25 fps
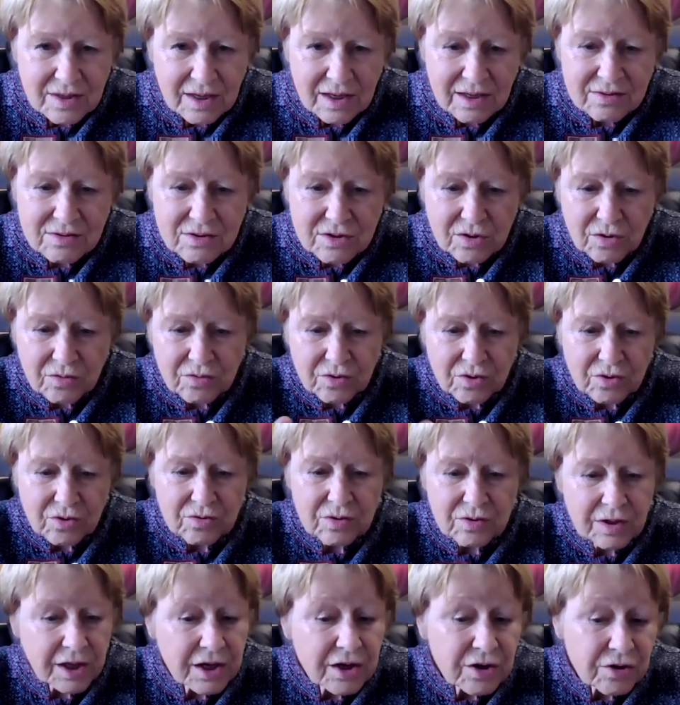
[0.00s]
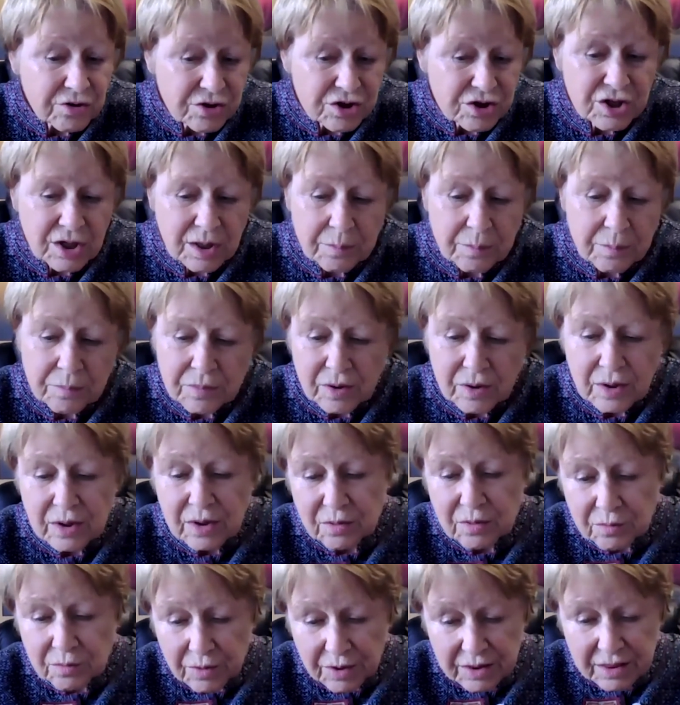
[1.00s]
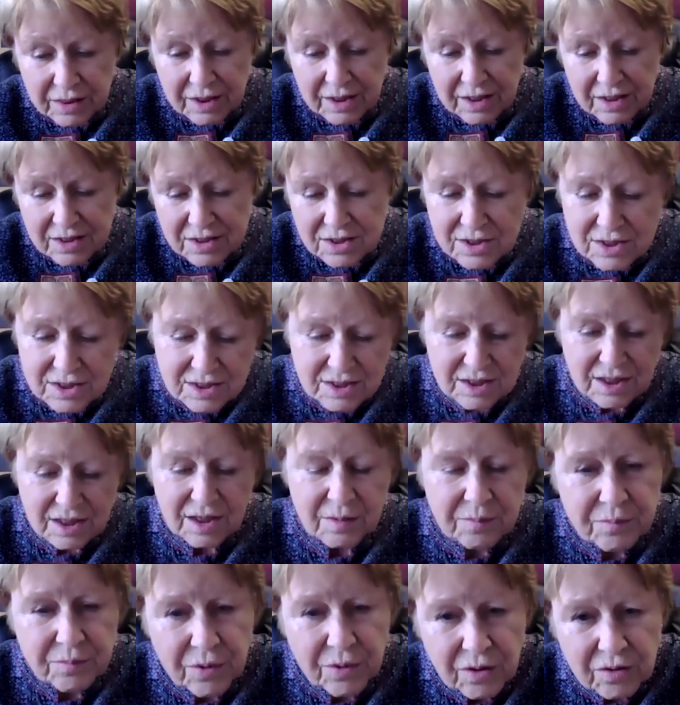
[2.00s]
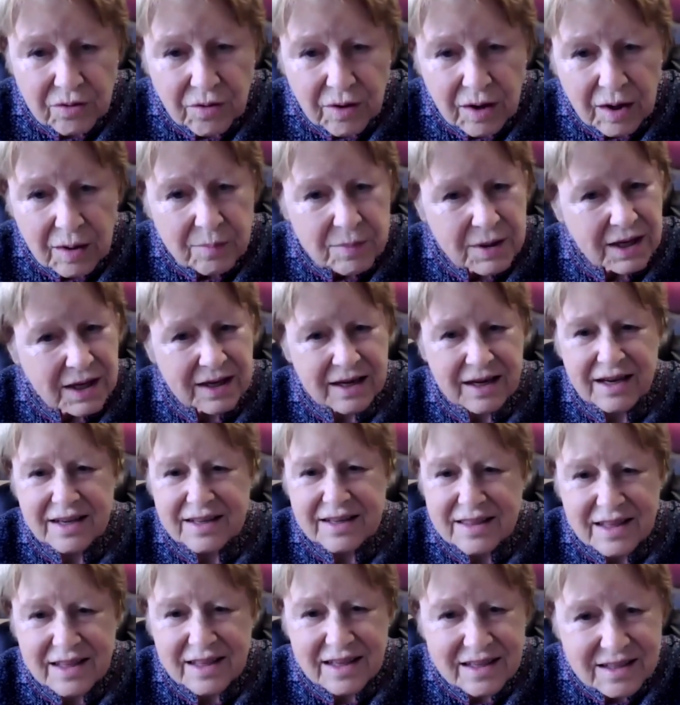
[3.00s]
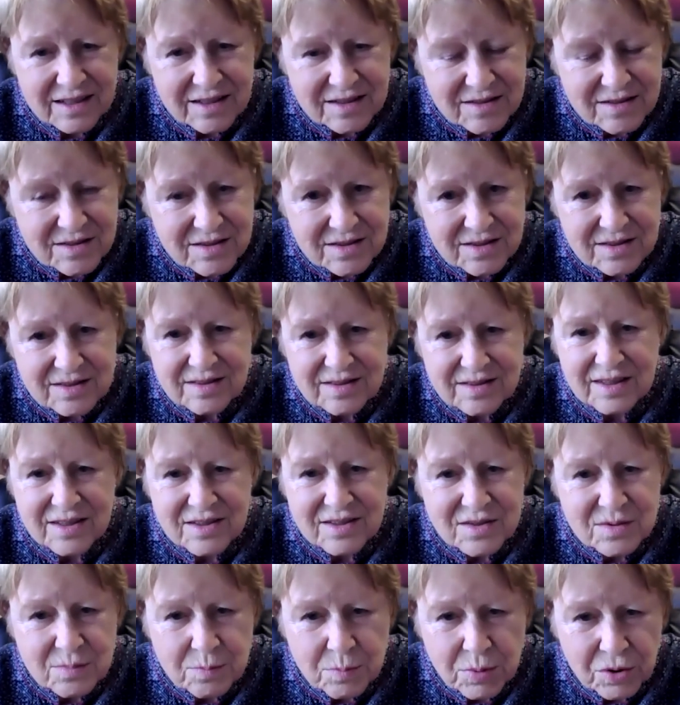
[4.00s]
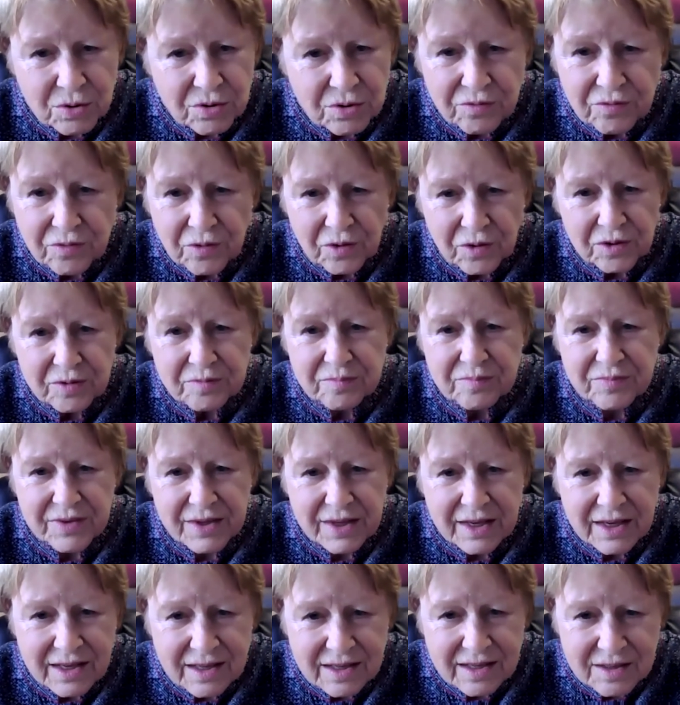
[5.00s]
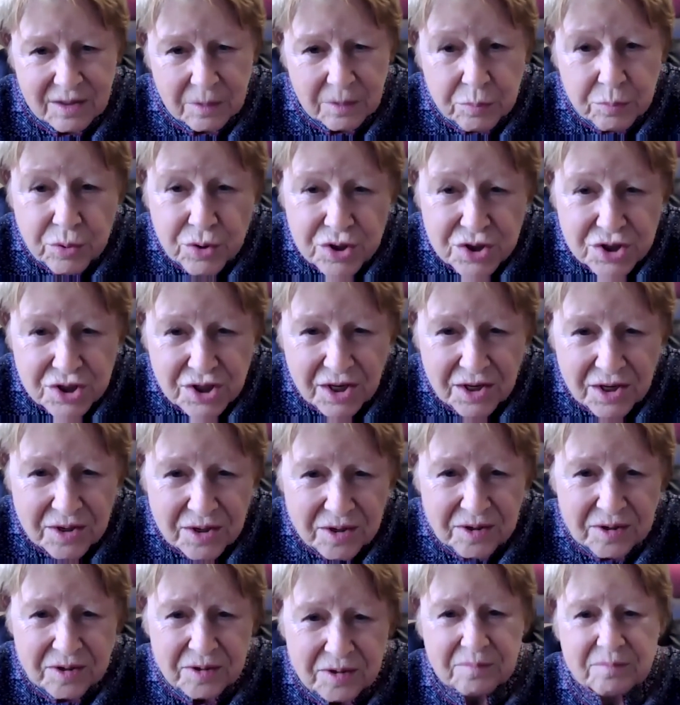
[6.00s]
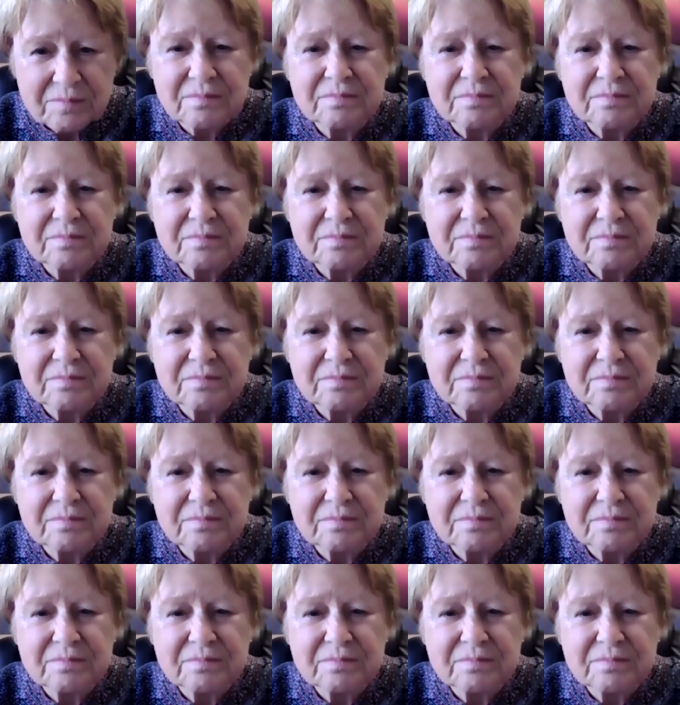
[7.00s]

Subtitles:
And so your leadership with this programming, I think, is beautiful and appreciated.